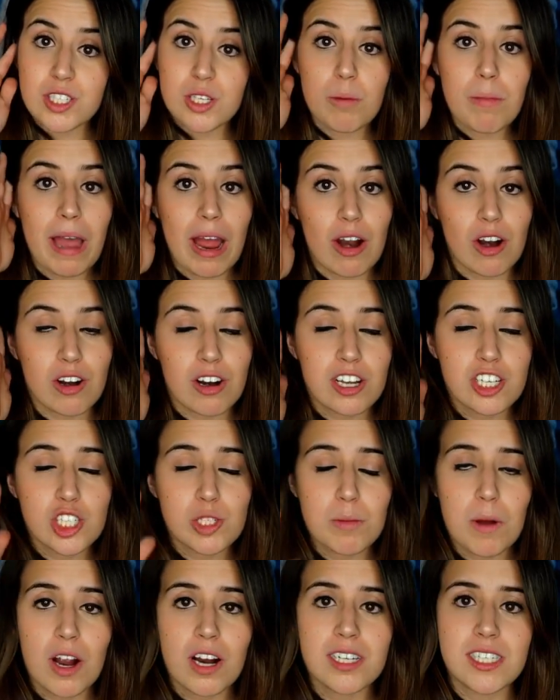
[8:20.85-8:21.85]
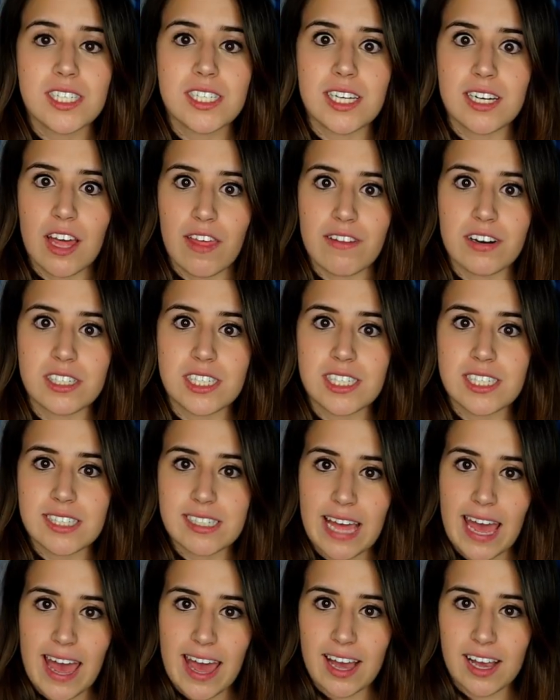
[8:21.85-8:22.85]
So Power Crunch bars is another
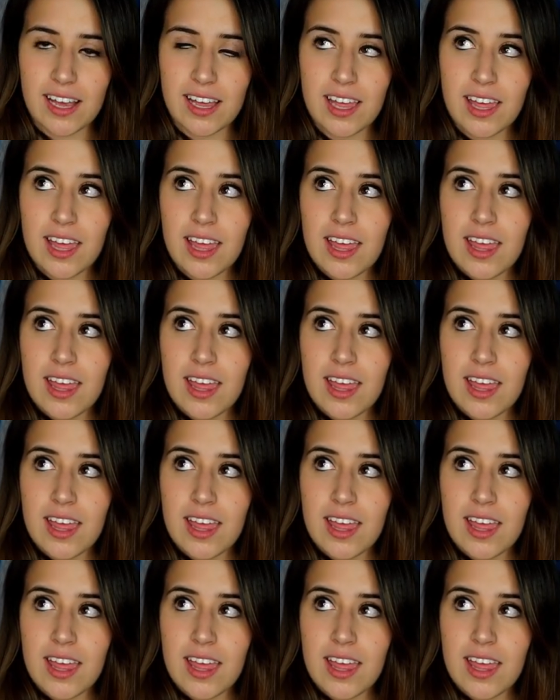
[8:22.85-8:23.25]
snack